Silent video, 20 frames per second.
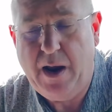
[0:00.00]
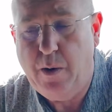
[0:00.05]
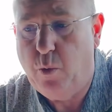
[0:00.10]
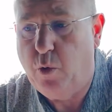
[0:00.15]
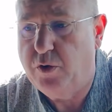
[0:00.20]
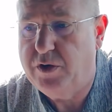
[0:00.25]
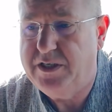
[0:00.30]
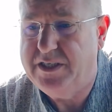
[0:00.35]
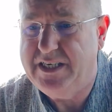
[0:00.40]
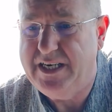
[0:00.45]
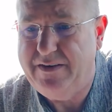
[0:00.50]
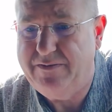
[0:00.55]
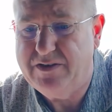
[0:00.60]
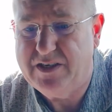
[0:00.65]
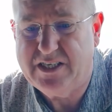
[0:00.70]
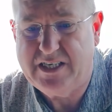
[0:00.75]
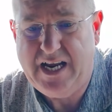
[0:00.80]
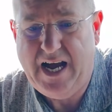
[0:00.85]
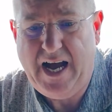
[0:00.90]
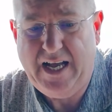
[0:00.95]
it wouldn't even
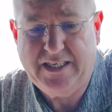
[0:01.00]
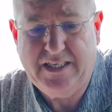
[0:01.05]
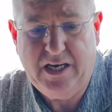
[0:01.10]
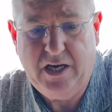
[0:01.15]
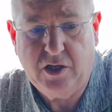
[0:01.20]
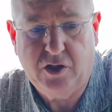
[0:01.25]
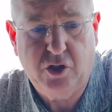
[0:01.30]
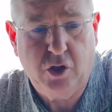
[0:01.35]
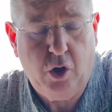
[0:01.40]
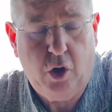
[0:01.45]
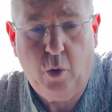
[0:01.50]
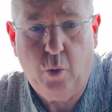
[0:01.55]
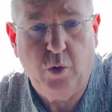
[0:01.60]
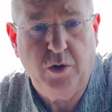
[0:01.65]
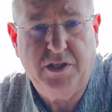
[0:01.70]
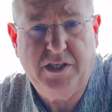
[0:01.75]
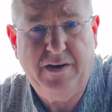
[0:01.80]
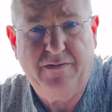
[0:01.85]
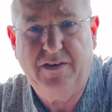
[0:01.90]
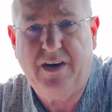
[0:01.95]
start it at all,
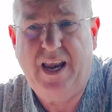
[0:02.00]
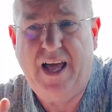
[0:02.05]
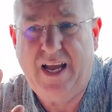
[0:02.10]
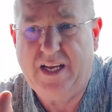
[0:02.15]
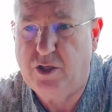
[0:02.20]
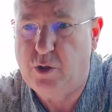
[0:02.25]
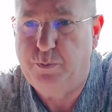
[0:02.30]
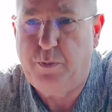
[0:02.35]
wouldn't even light